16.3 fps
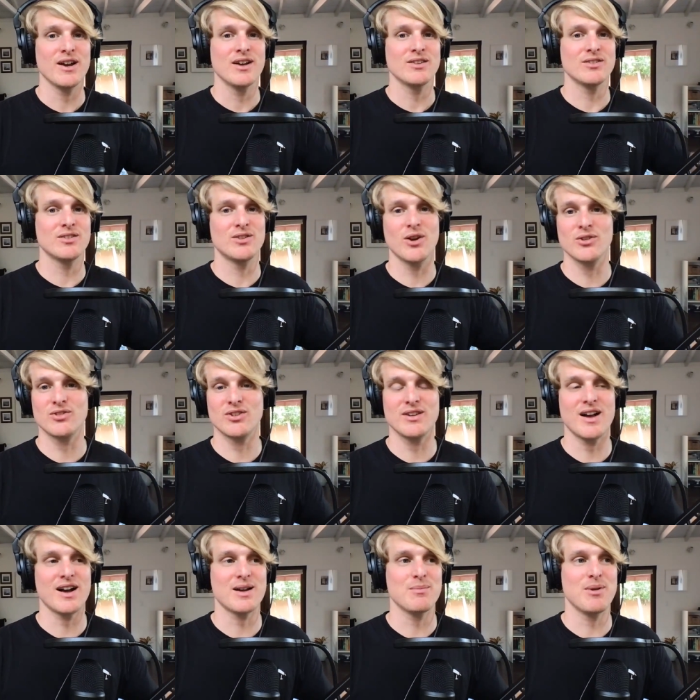Satoshi
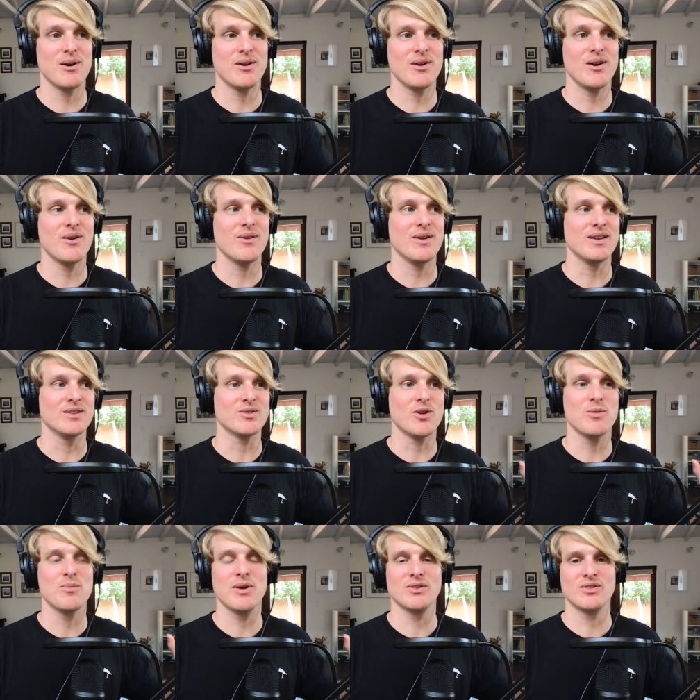Nakamoto is
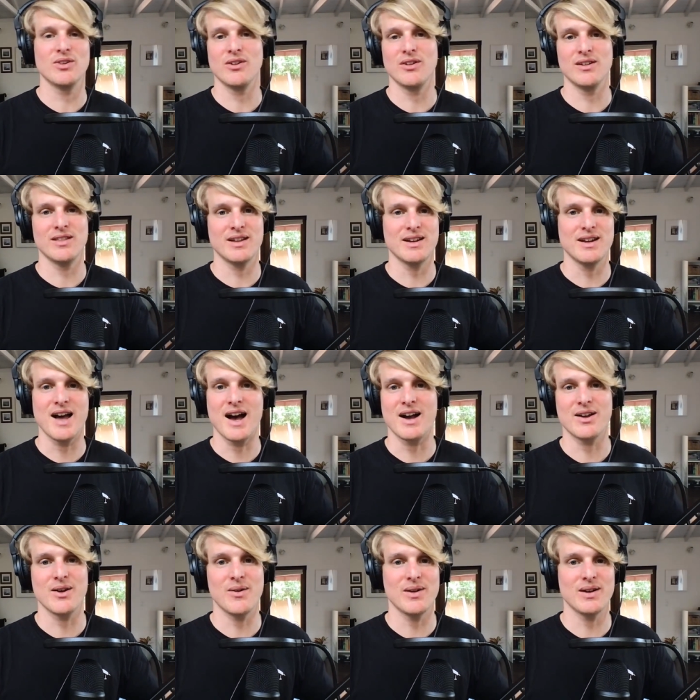almost certainly
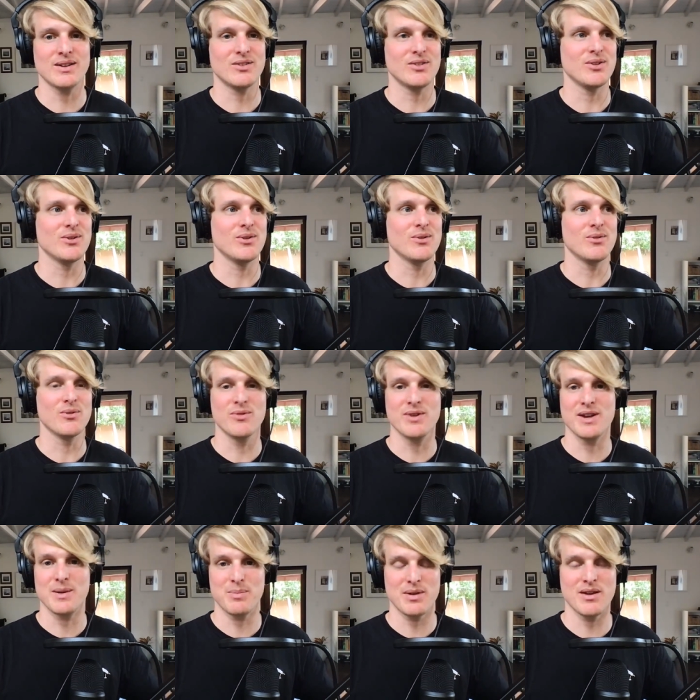not going to
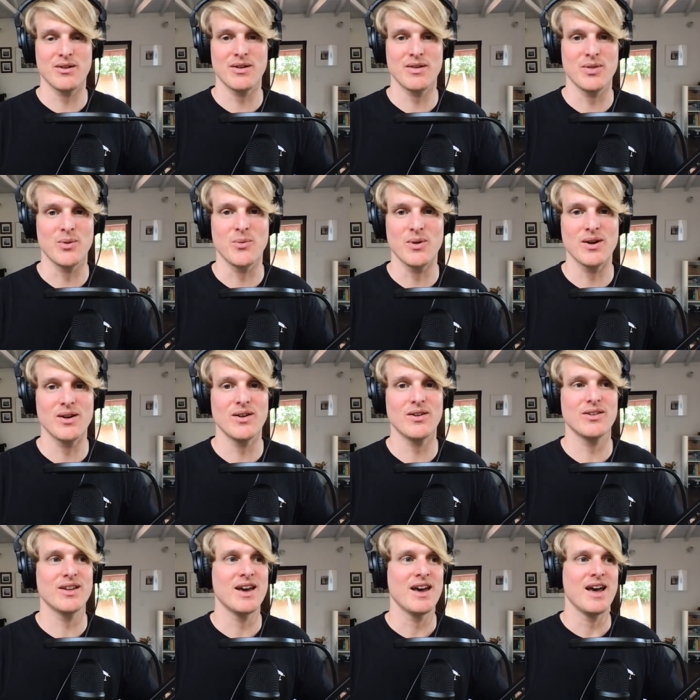reappear in the
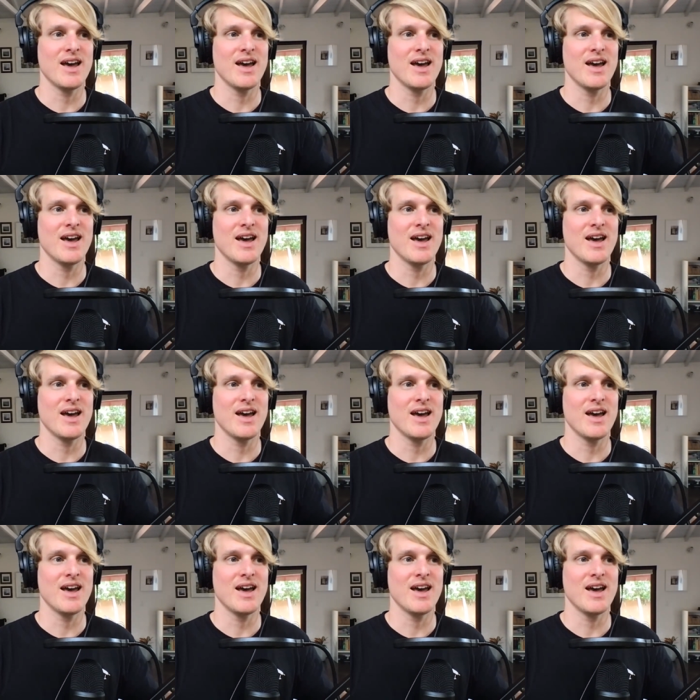world.